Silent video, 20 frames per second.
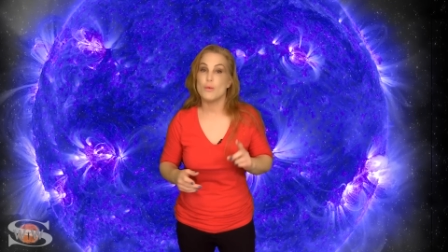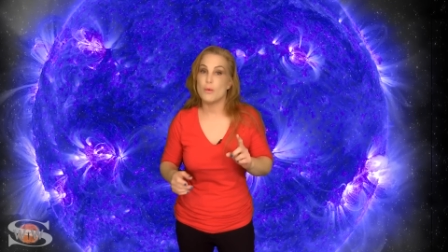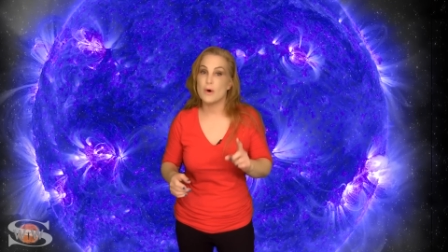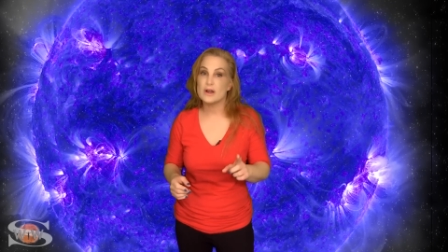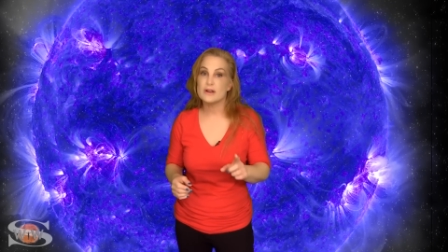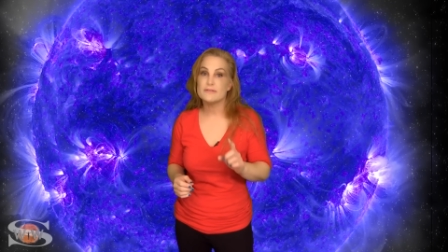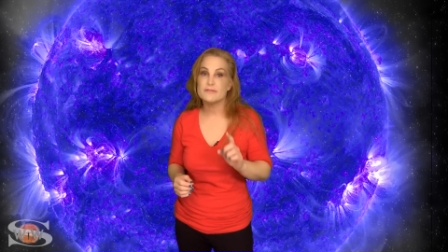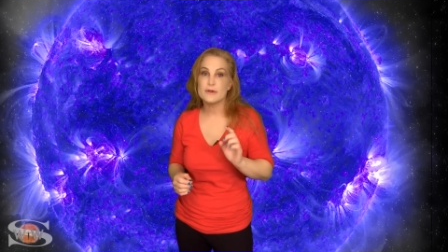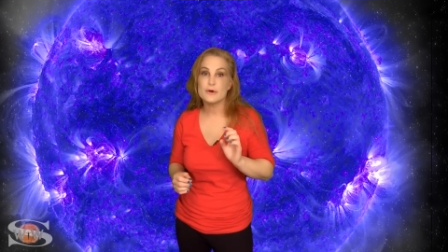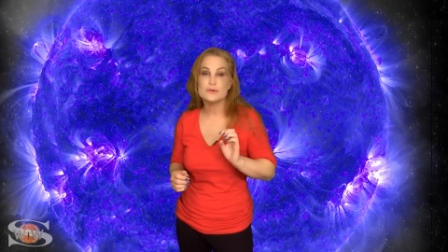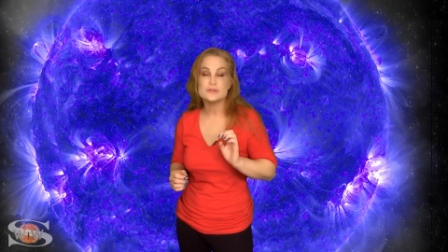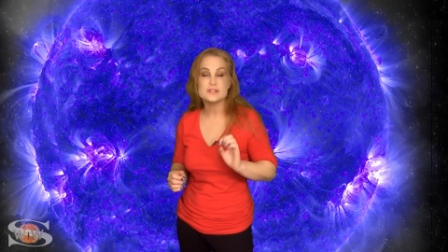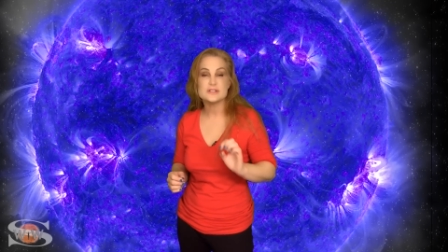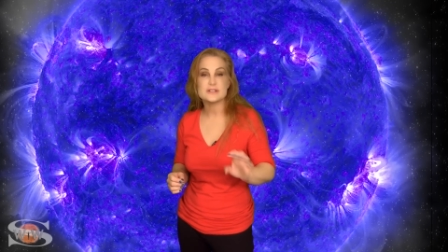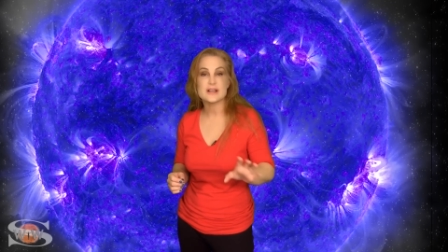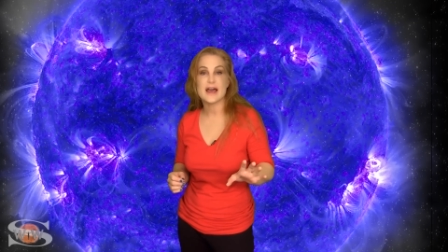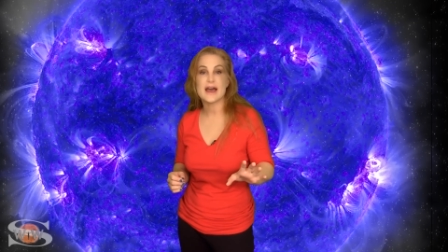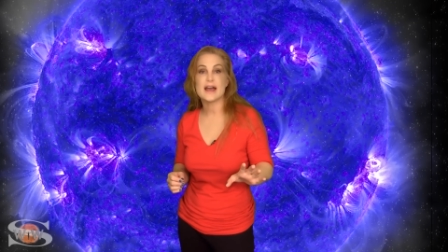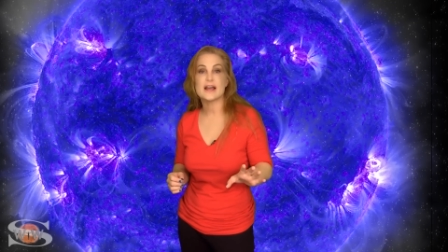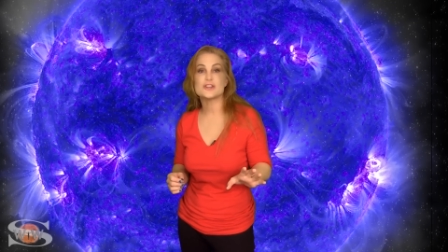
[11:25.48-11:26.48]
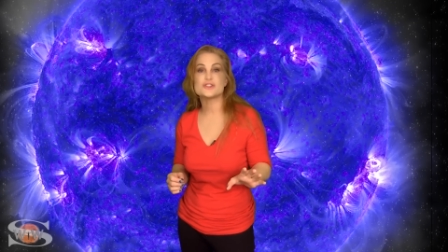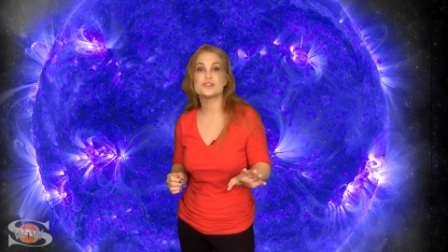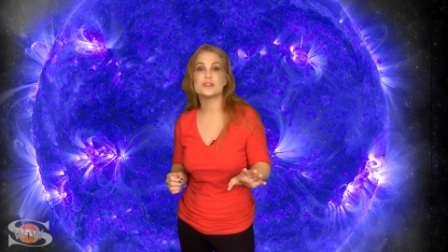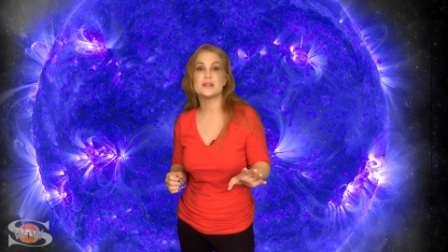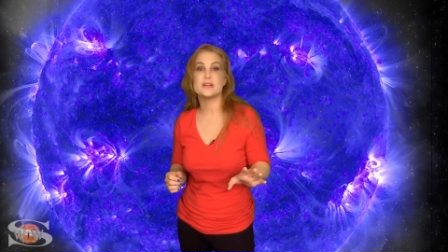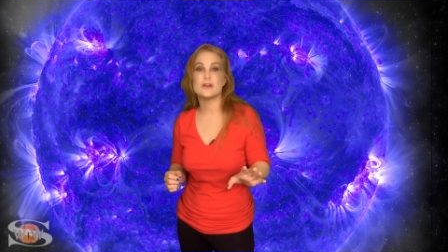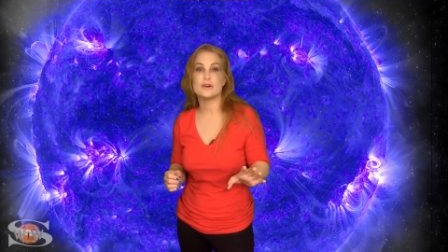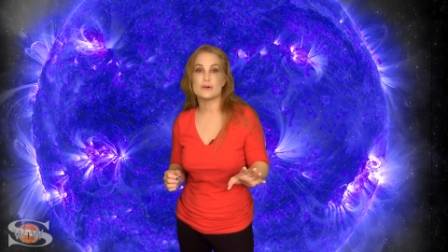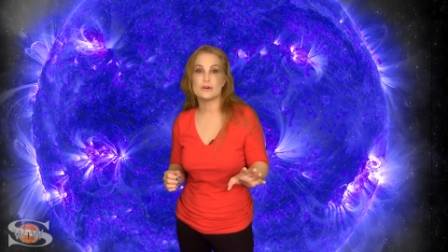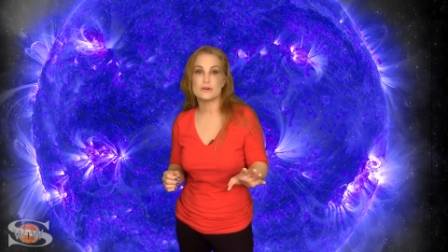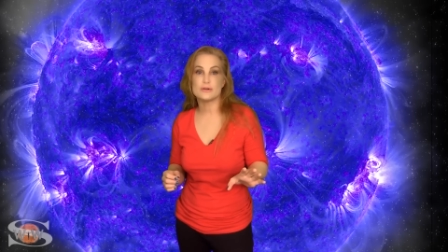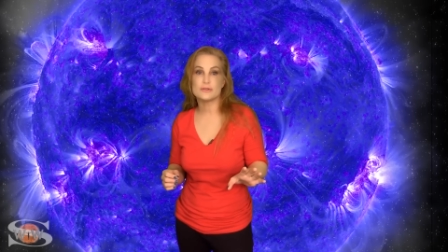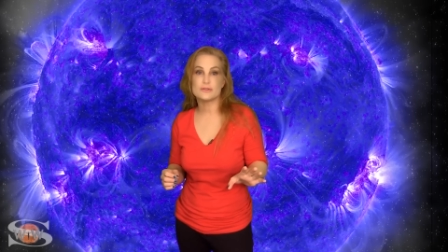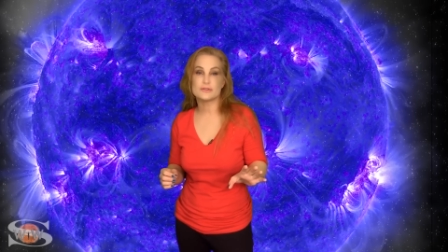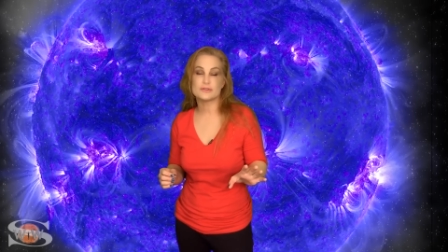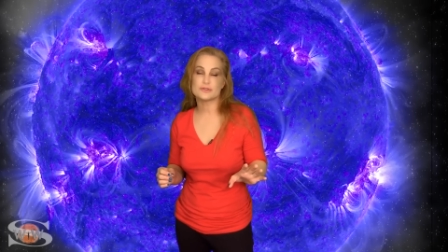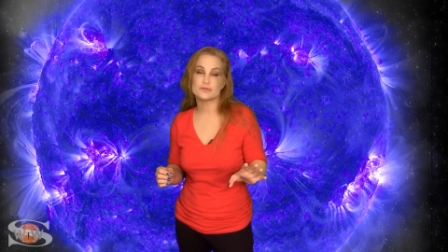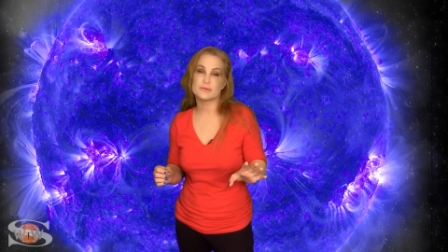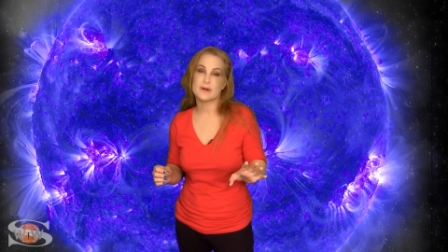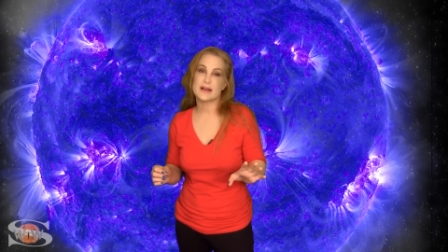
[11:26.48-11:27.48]
One of those is actually
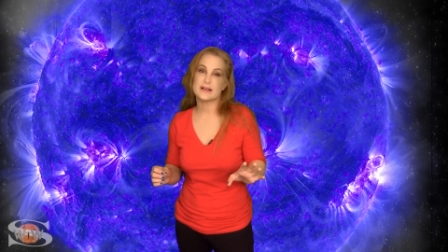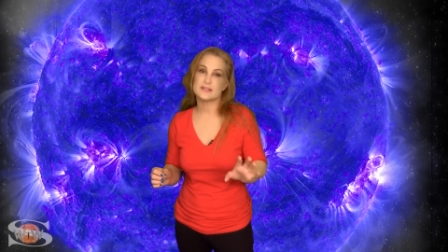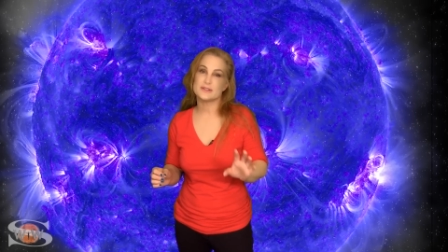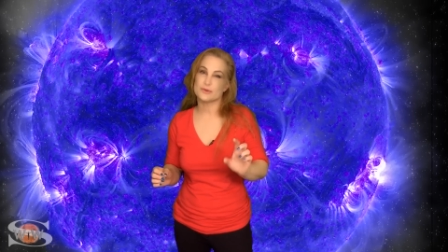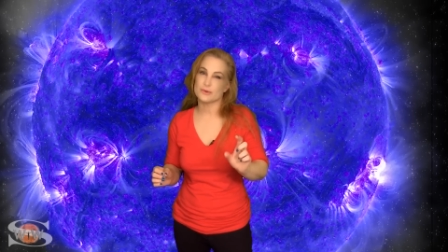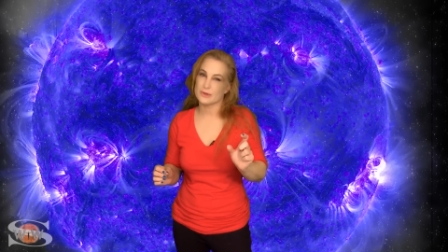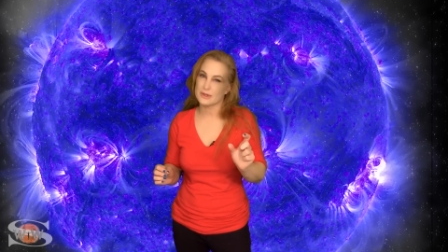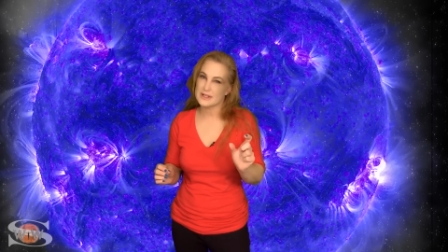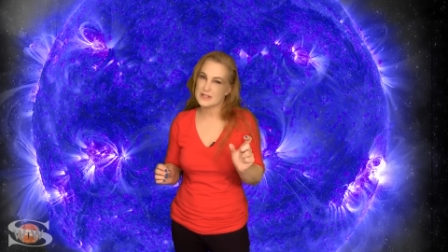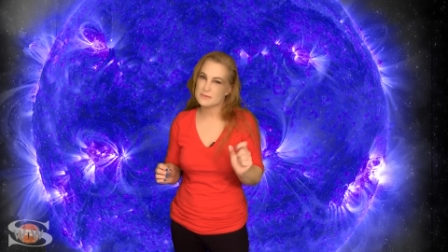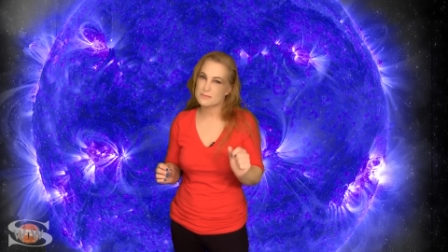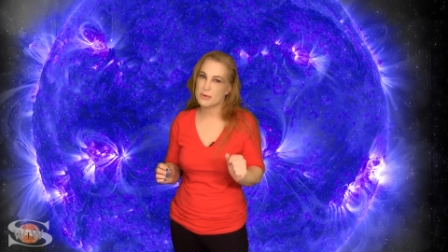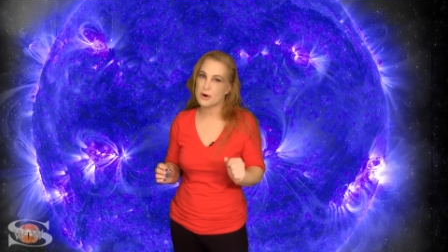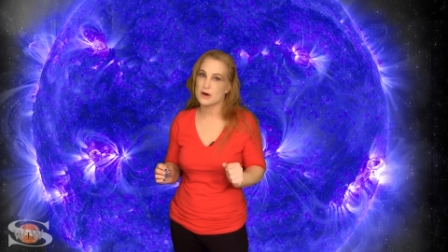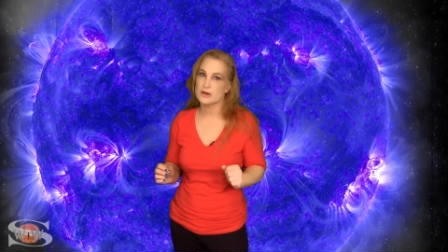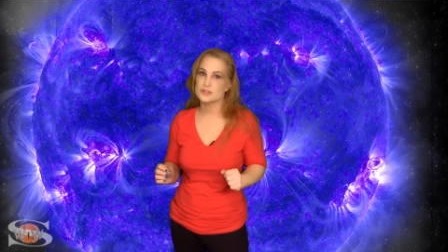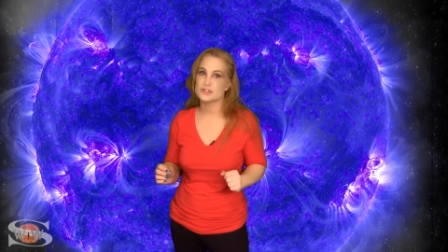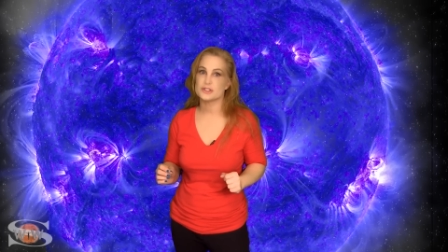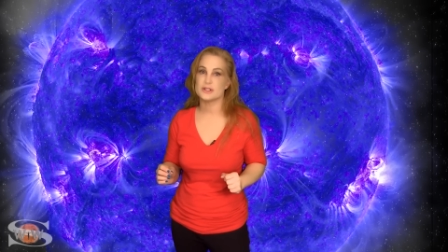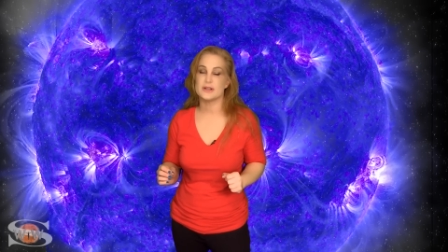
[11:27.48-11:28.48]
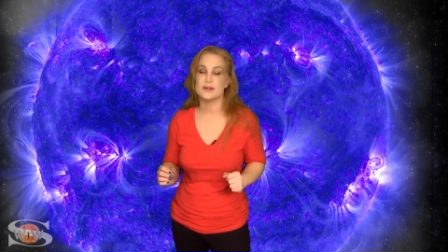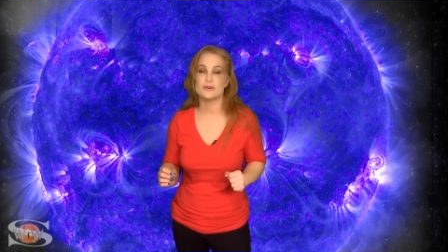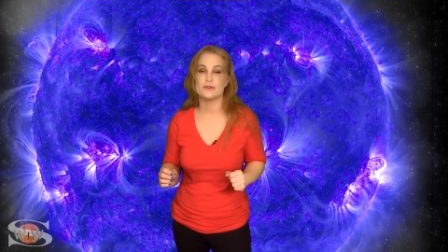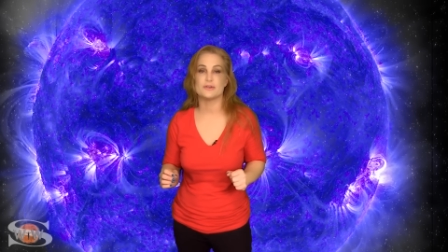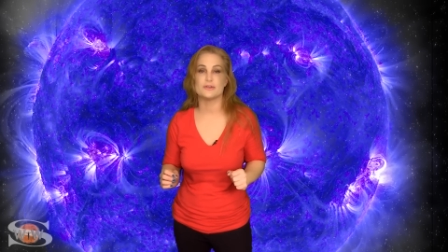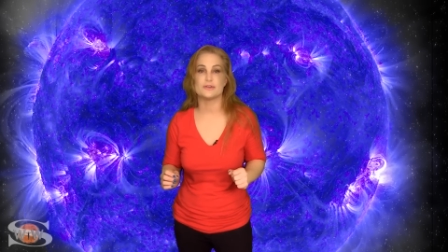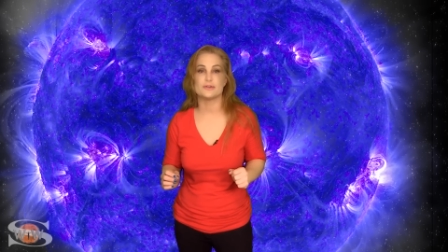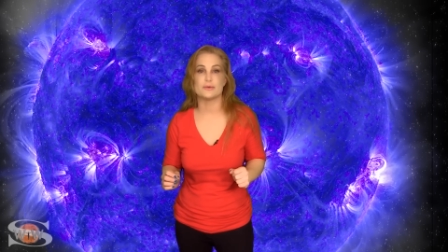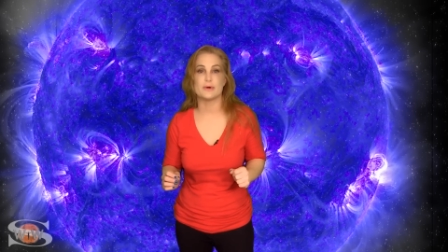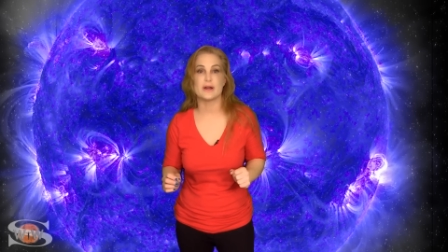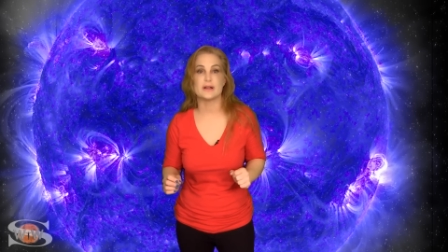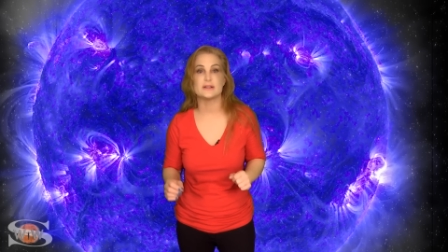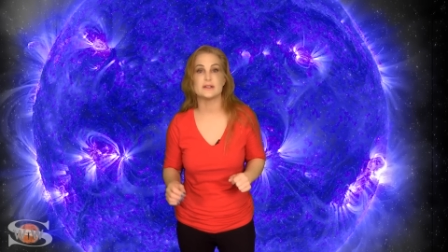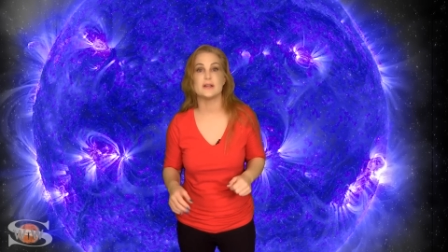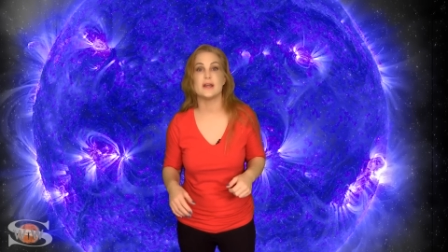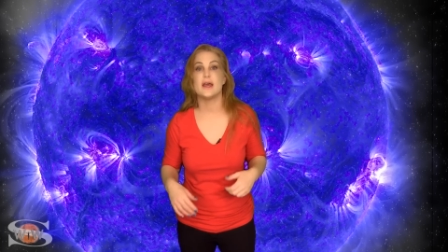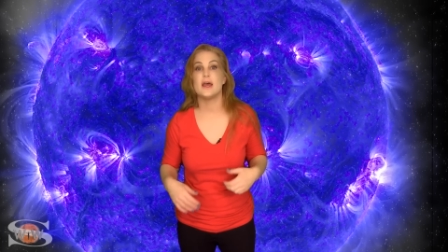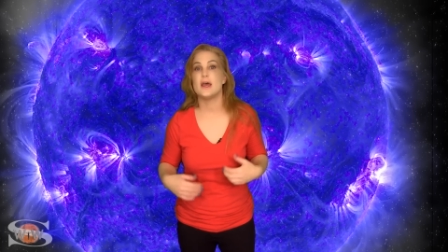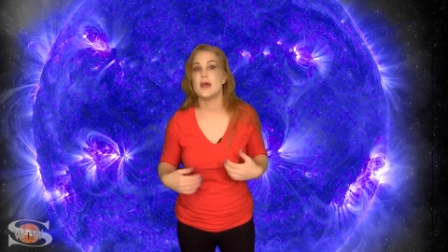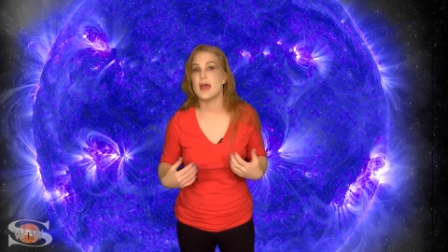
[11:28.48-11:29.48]
Earth directed, or at least partially Earth
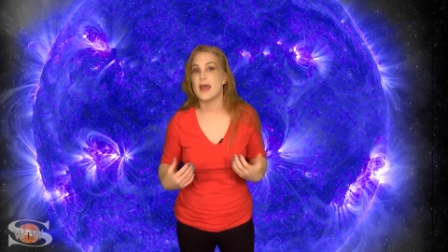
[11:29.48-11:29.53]
directed,